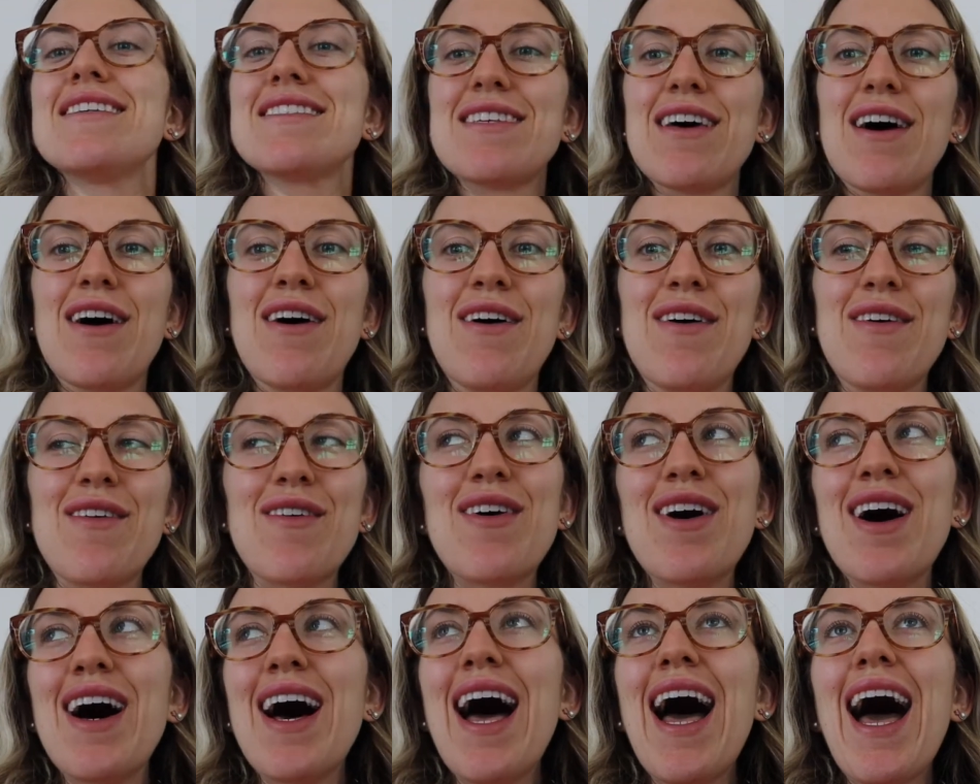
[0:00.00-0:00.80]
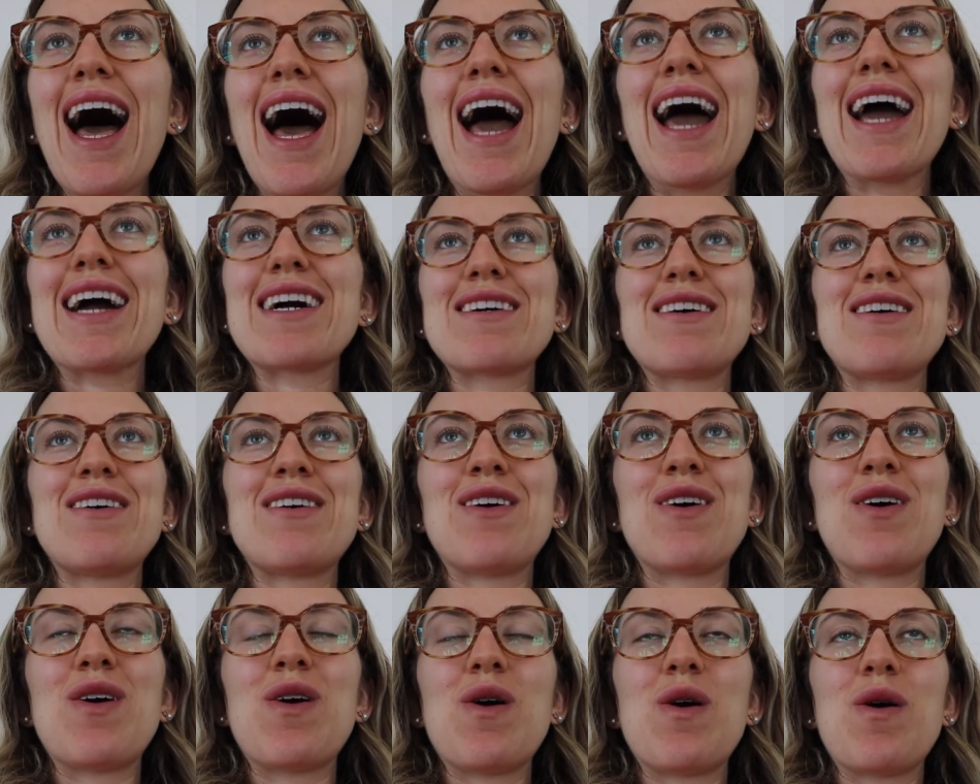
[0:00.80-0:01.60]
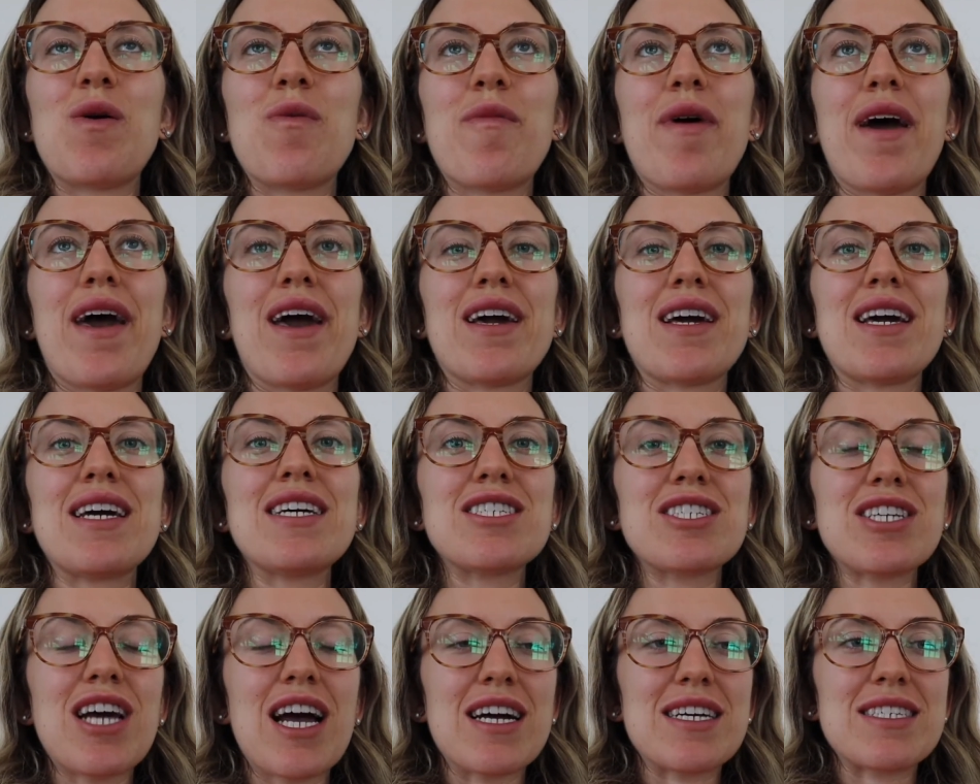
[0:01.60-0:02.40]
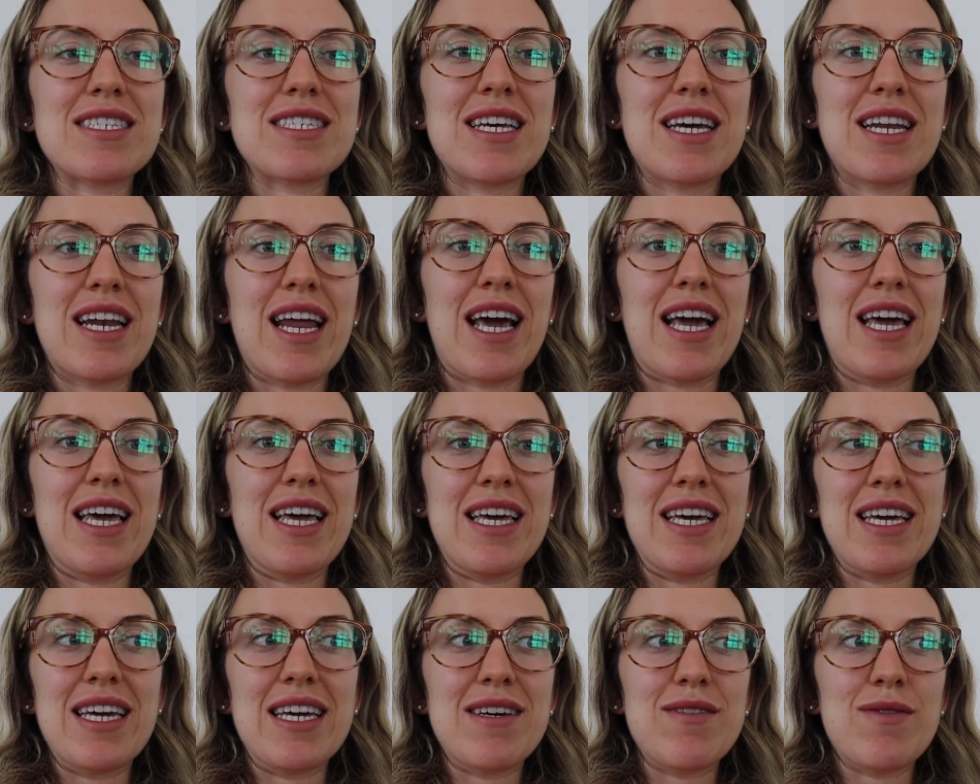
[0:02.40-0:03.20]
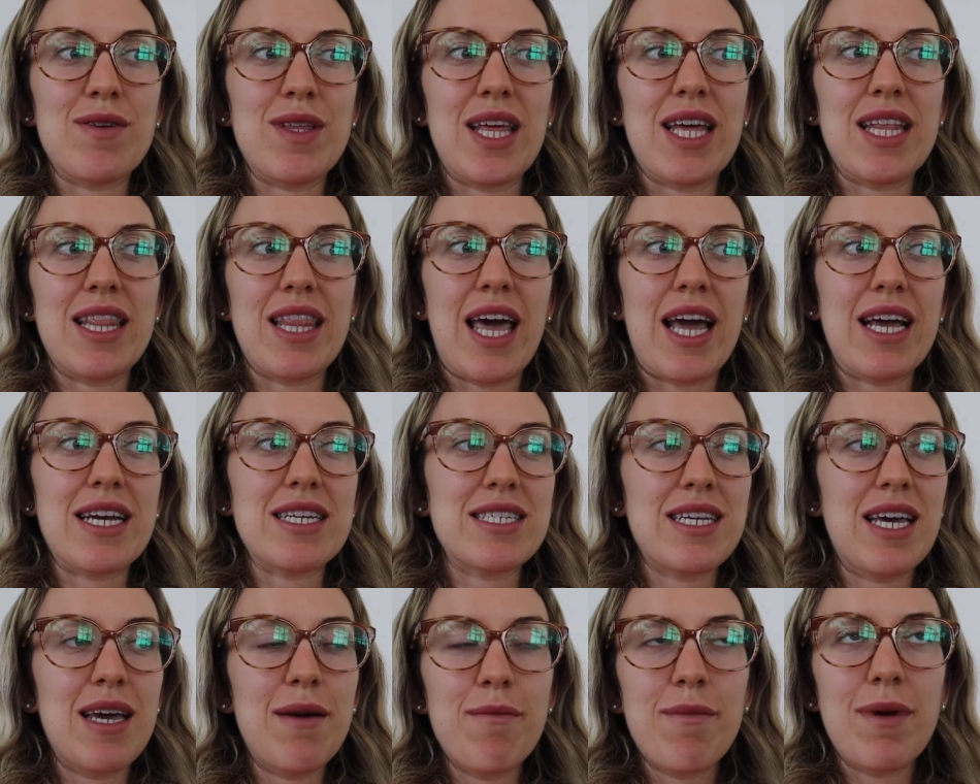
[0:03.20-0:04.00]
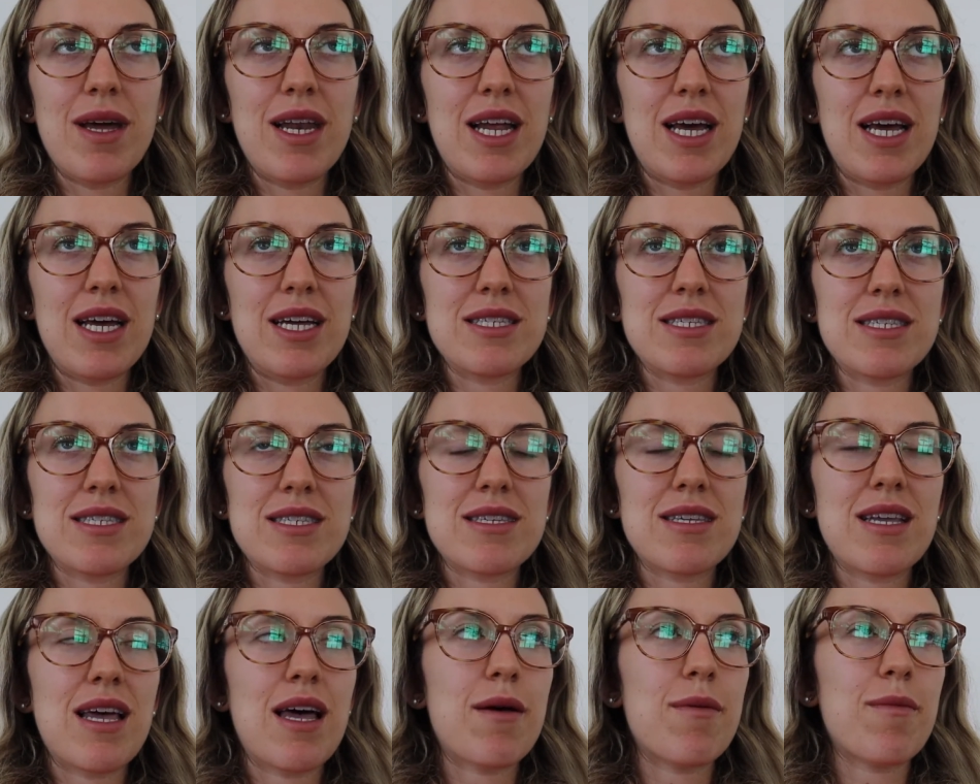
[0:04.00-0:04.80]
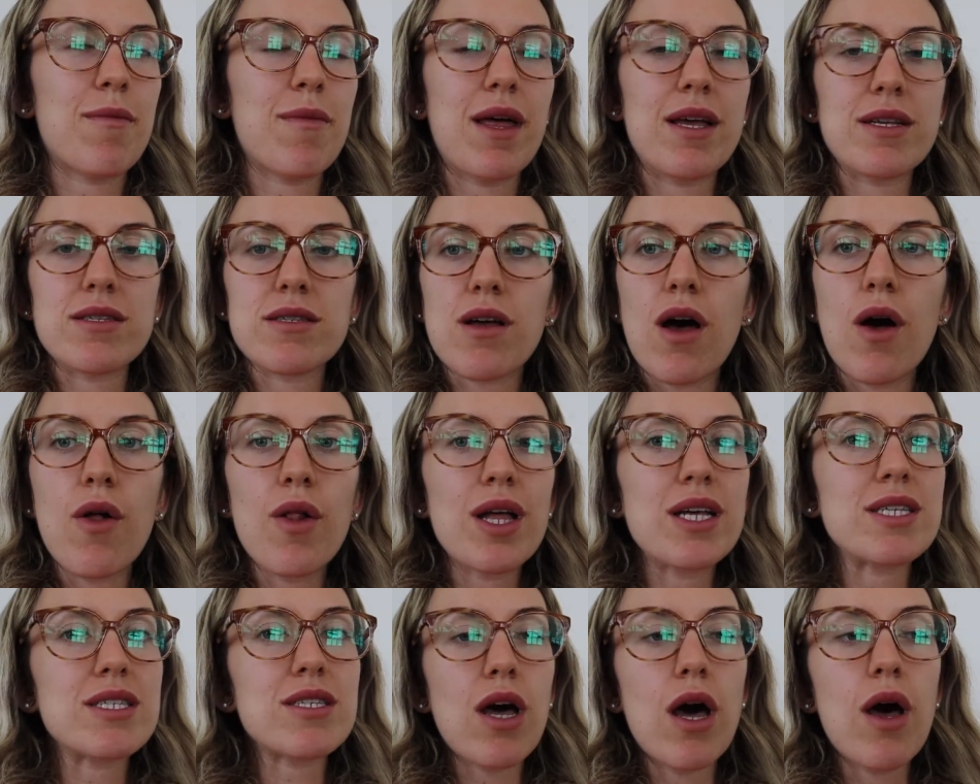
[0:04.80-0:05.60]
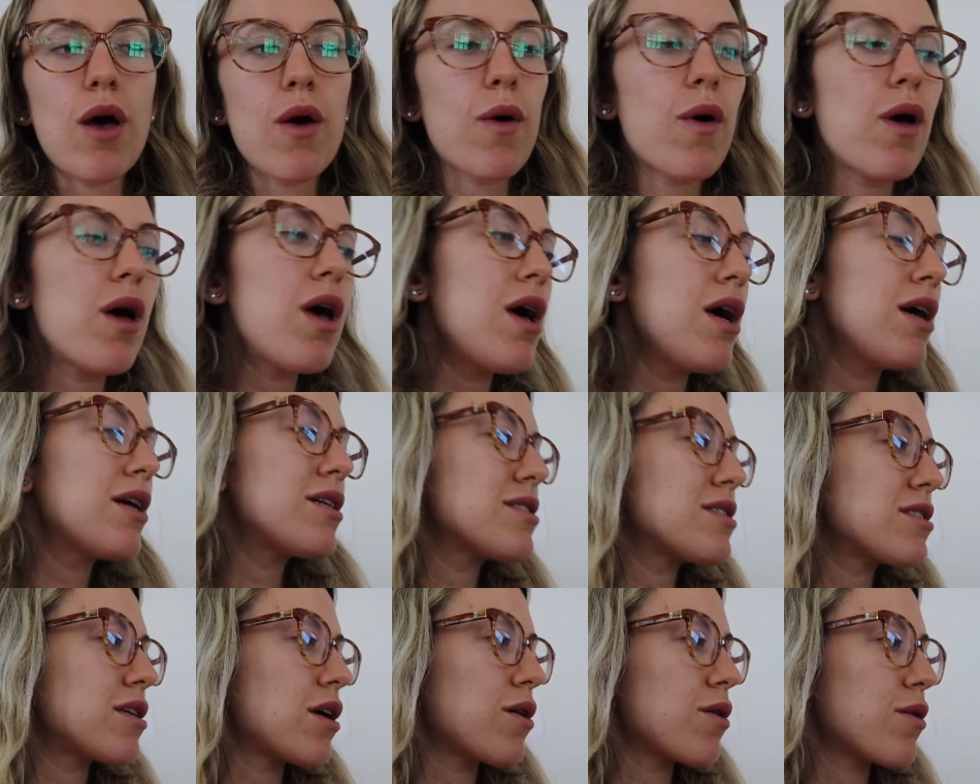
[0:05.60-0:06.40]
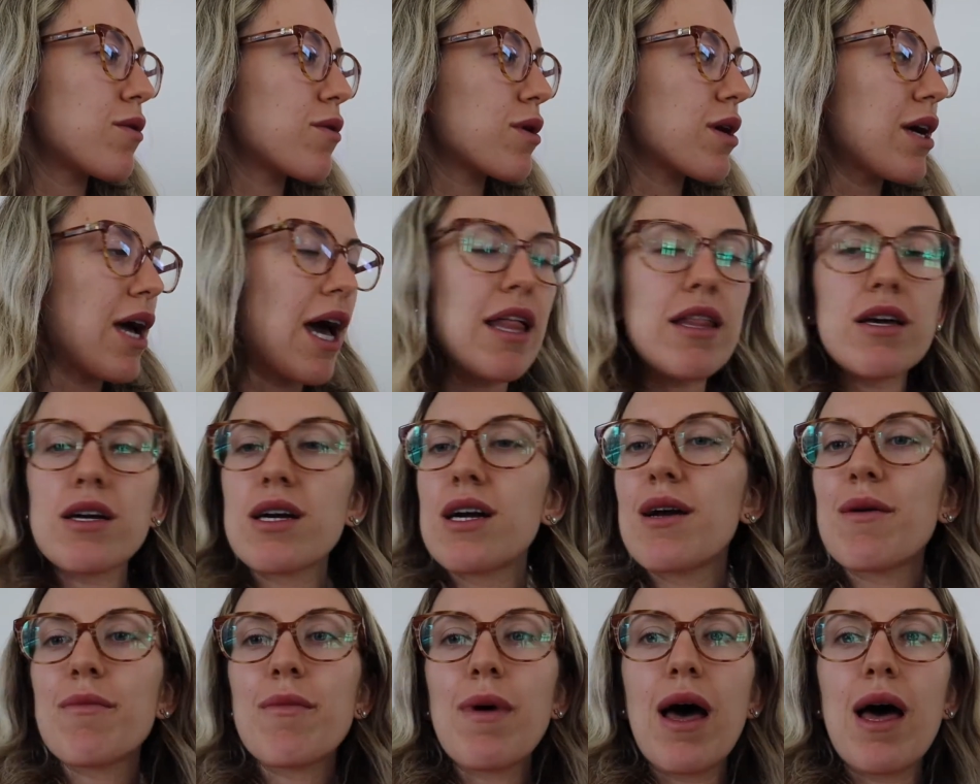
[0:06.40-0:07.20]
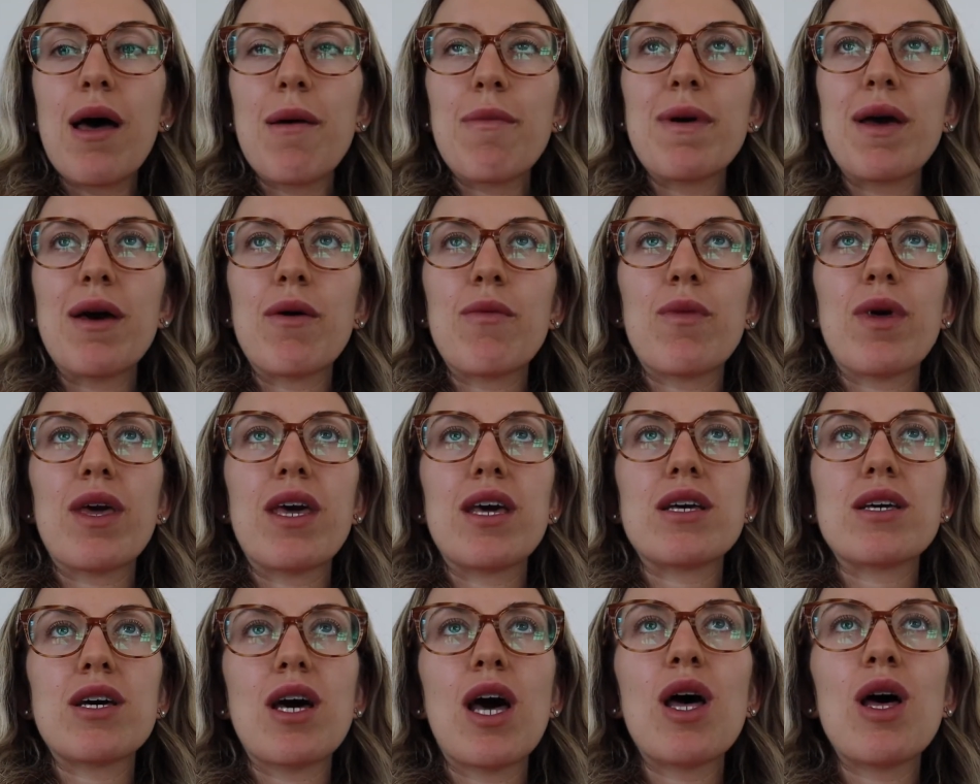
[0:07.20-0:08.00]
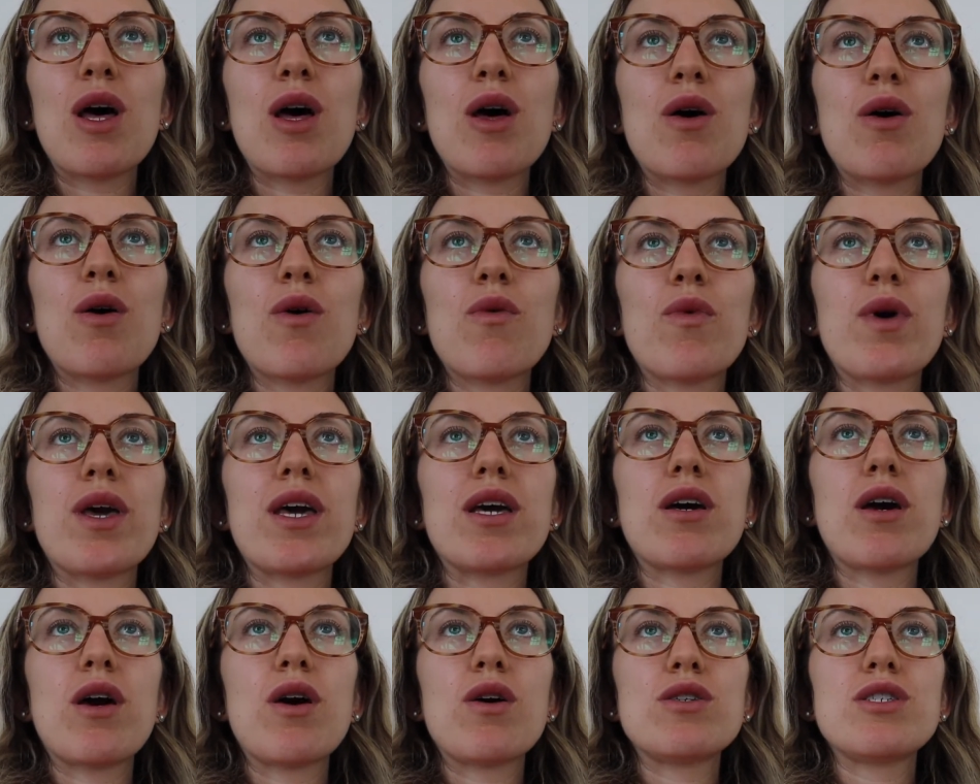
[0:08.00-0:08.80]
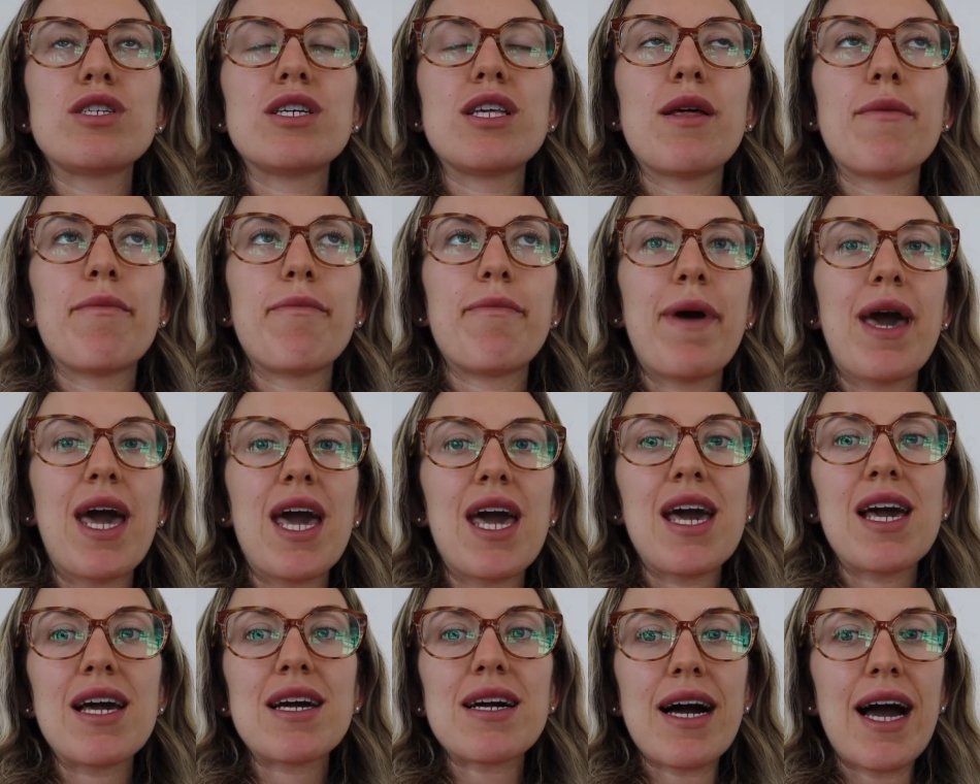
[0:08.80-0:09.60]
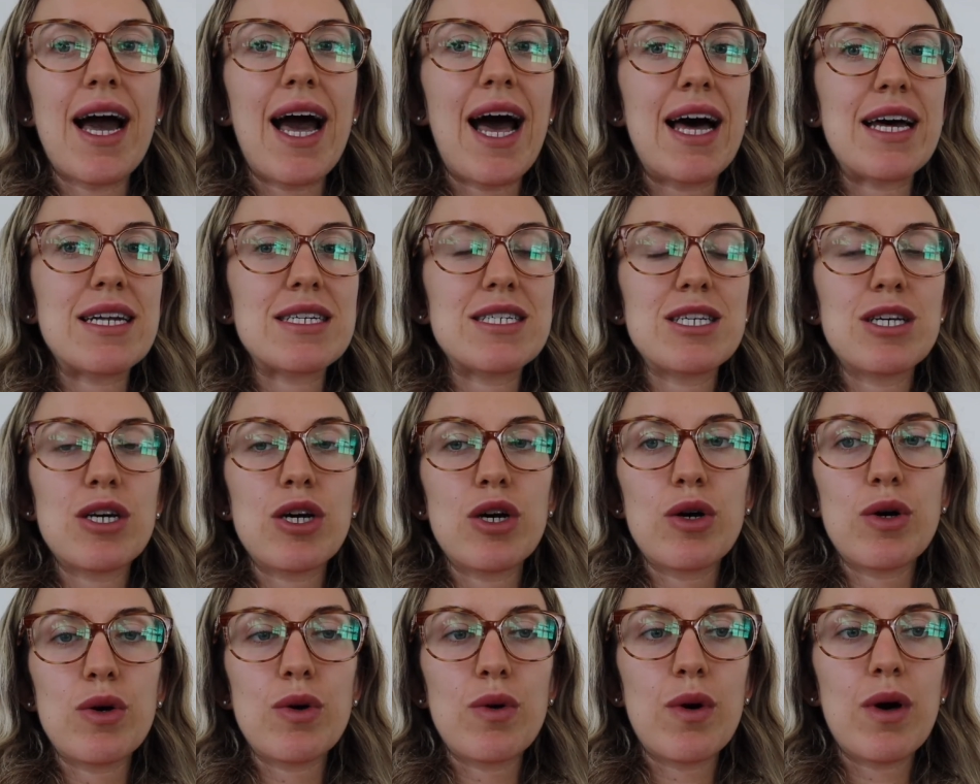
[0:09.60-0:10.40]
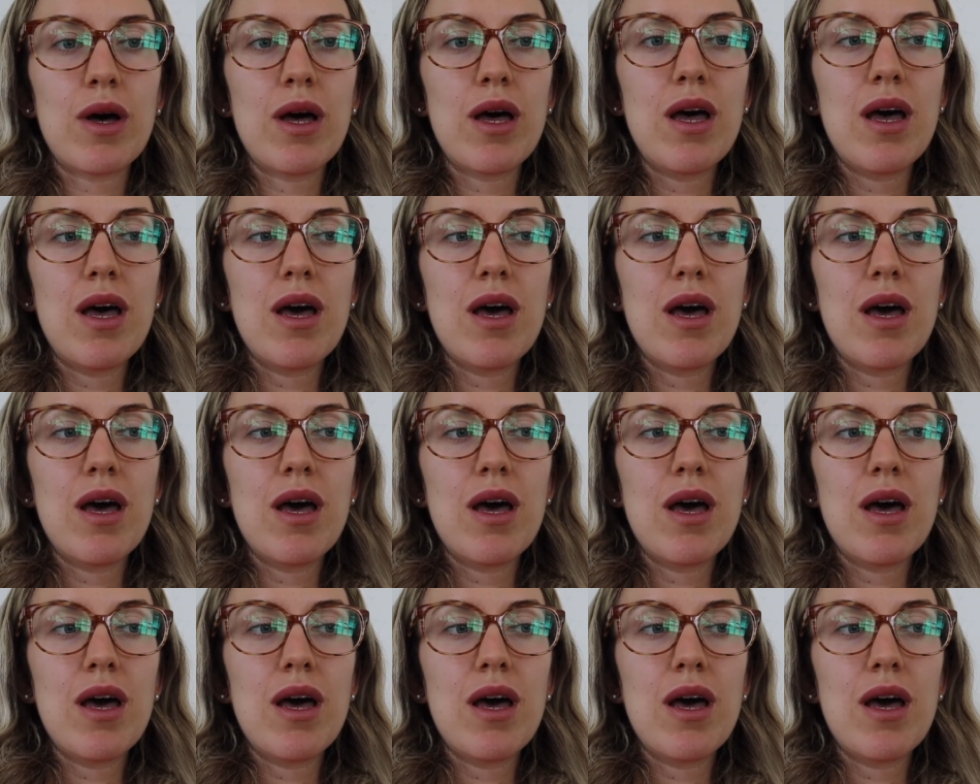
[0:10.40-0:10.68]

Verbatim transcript: So I go home, I get Jackson, I eat within like 10 minutes. Um, let's go, let's go. So gather him up and we go, we go to the bank. I had to